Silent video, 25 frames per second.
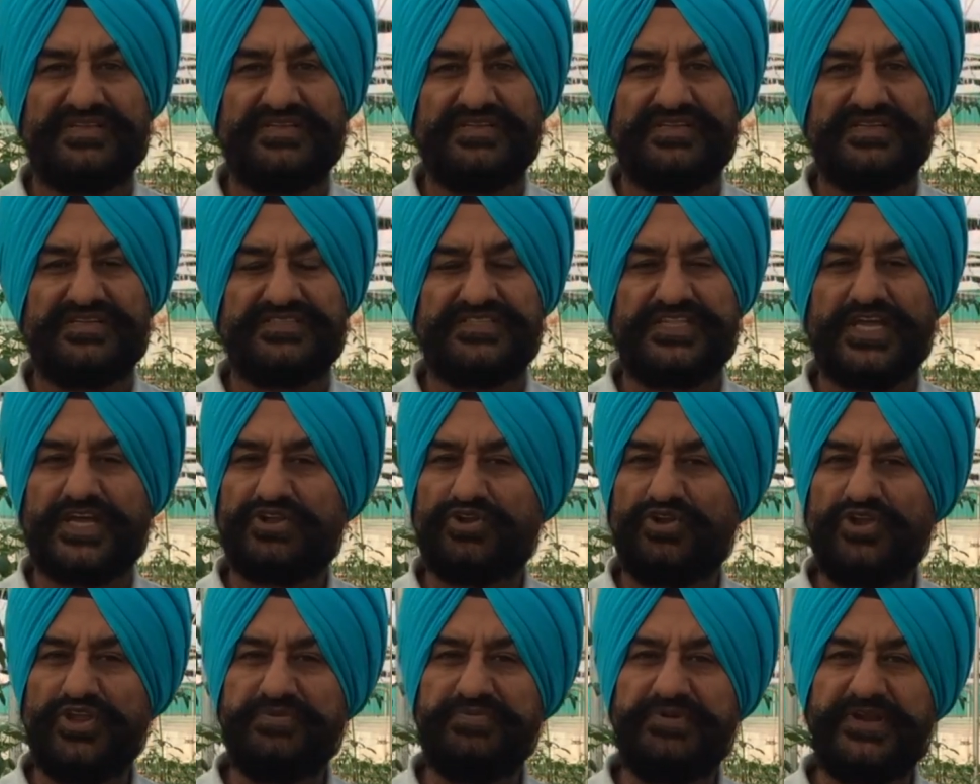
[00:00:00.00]
The
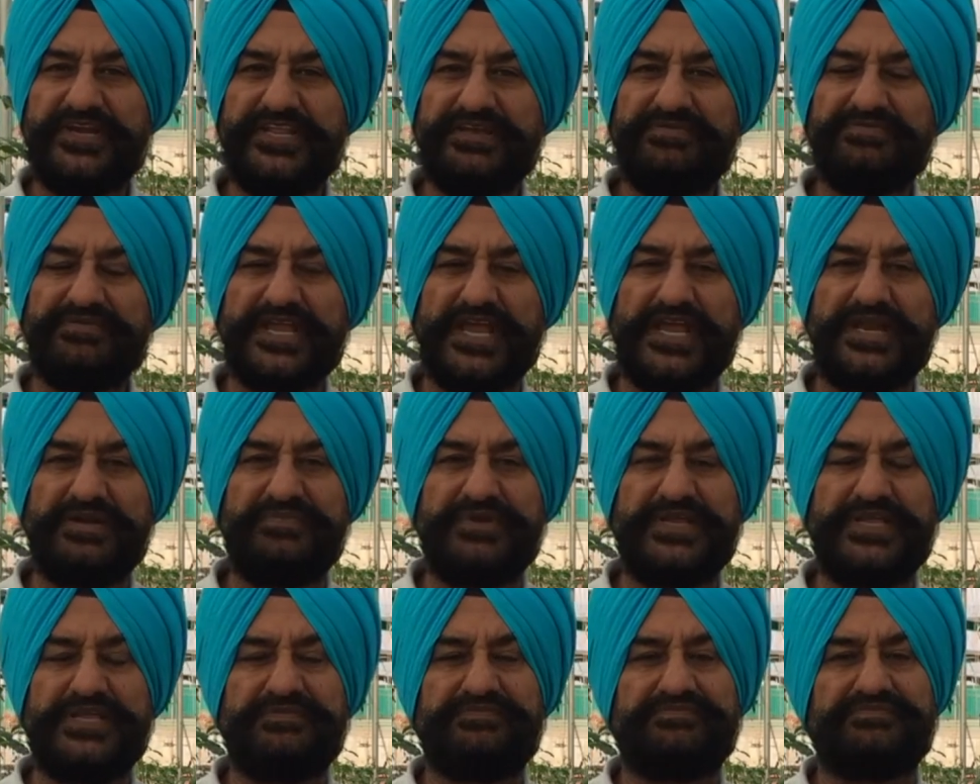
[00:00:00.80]
growing medium can
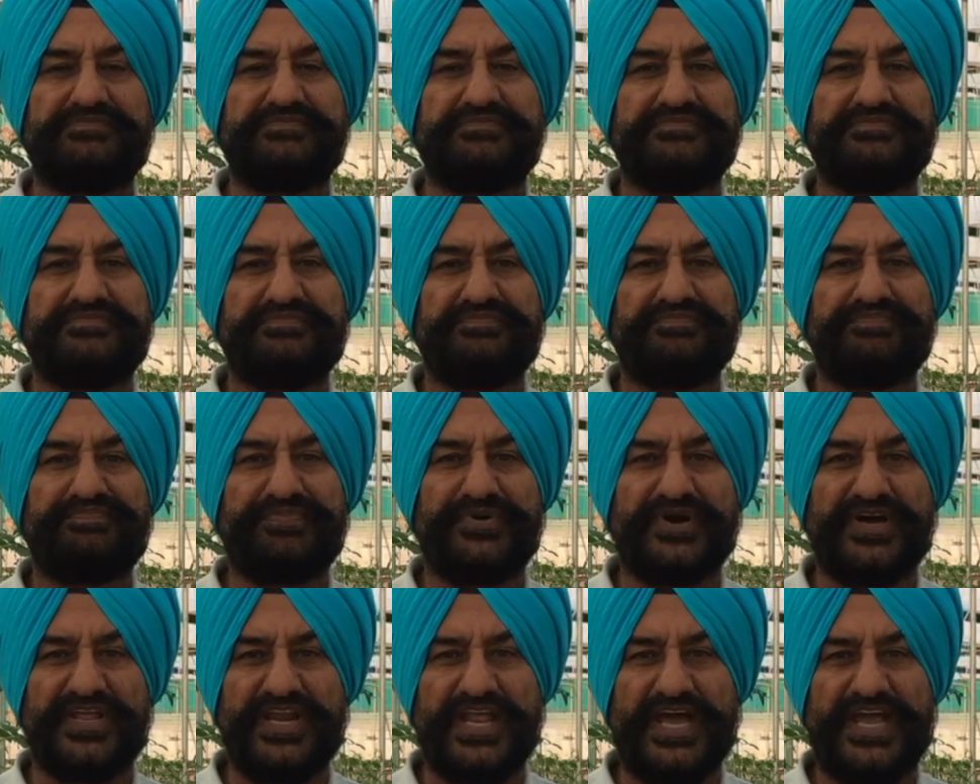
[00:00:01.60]
be
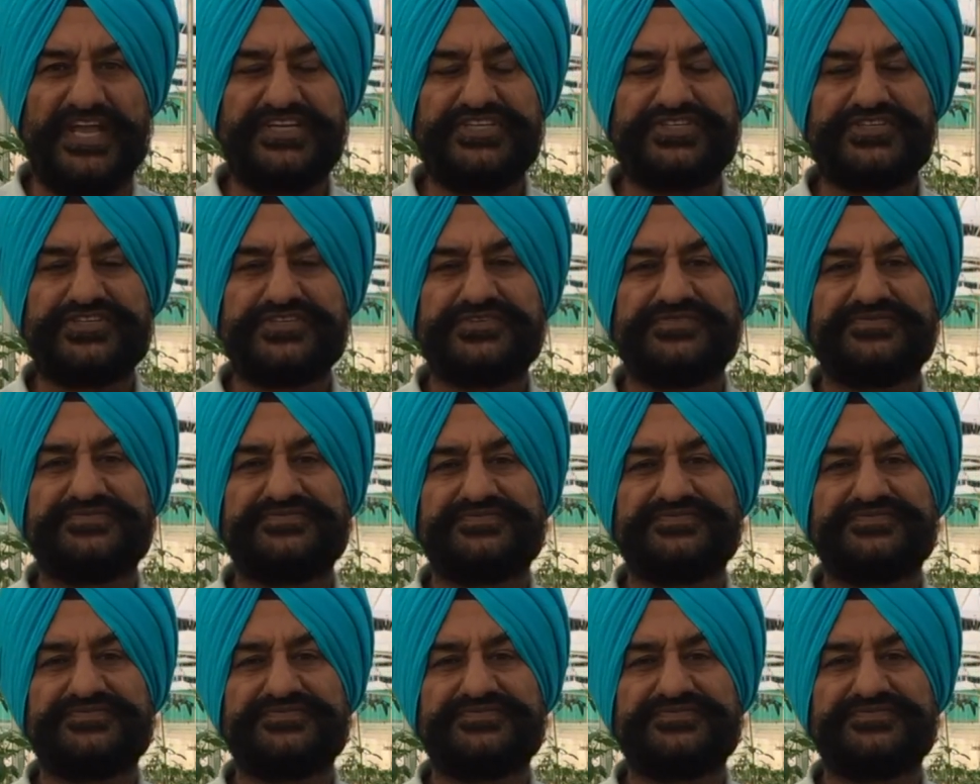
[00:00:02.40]
perlite,